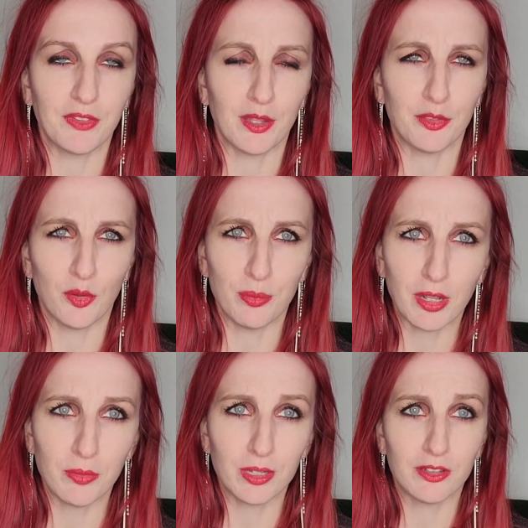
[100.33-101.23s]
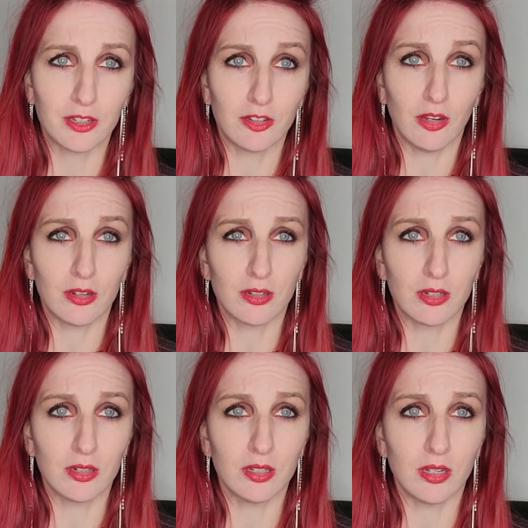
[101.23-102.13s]
Although I'm not a big
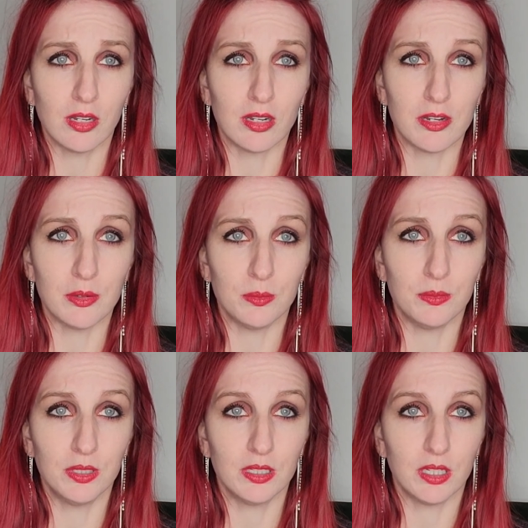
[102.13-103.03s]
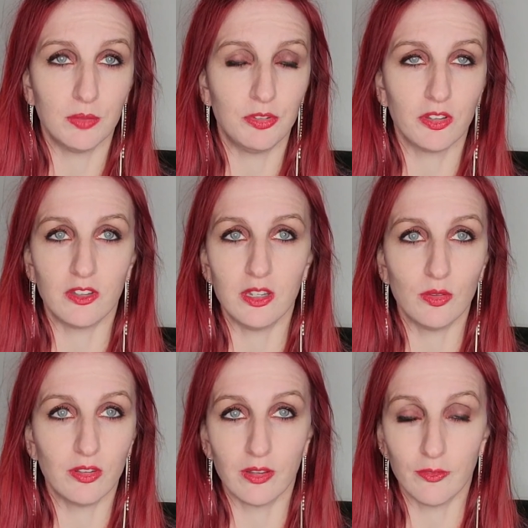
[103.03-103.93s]
TikToker, I'm just
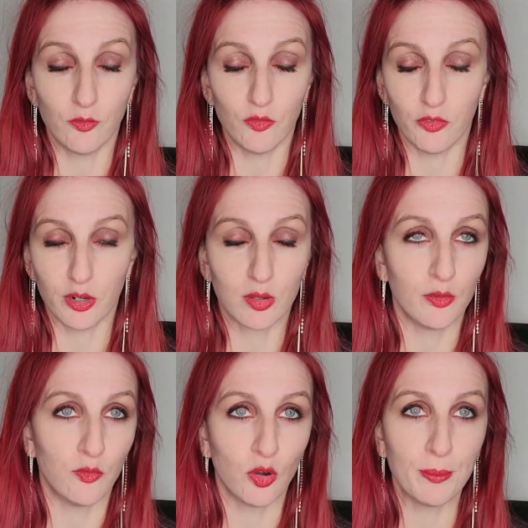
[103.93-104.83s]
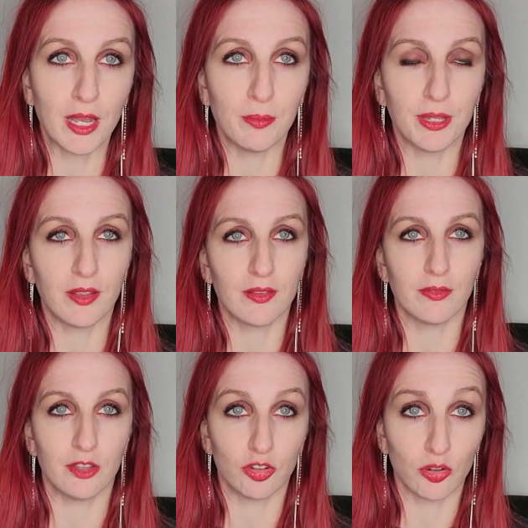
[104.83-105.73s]
used to the vertical format because
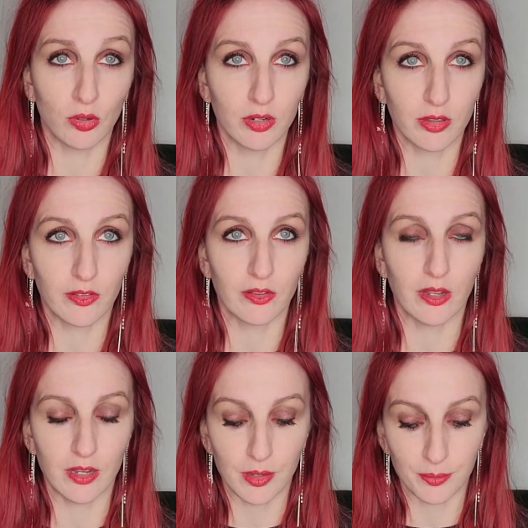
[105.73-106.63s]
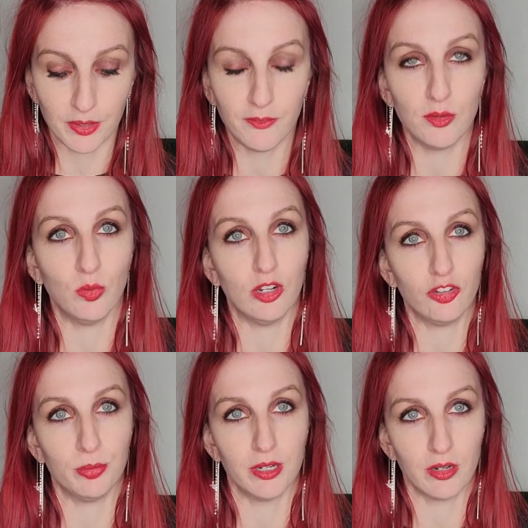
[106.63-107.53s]
of the shorts. If you
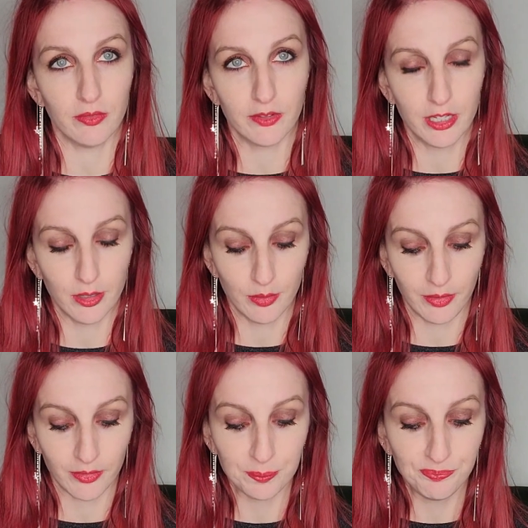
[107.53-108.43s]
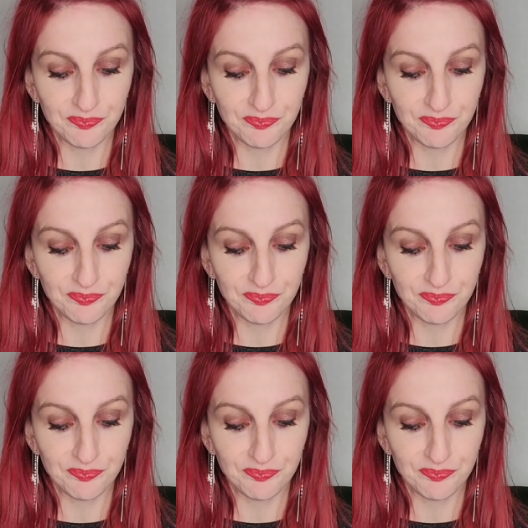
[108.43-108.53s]
watch my art videos.